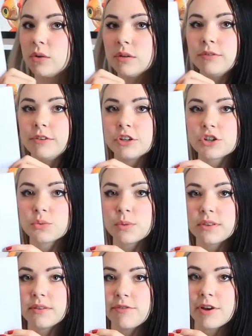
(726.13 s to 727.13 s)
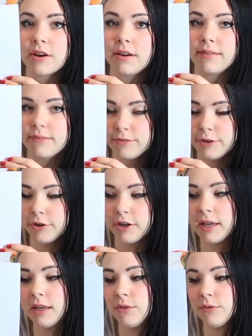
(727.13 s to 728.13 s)
goldfish with a very,
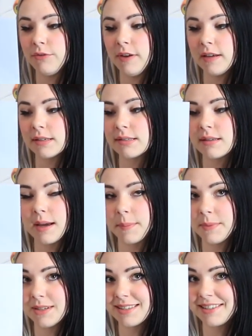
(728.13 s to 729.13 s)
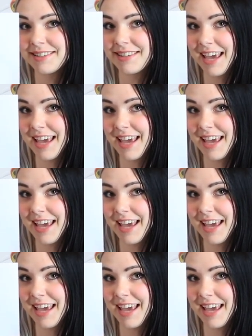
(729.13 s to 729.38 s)
very cute face, I must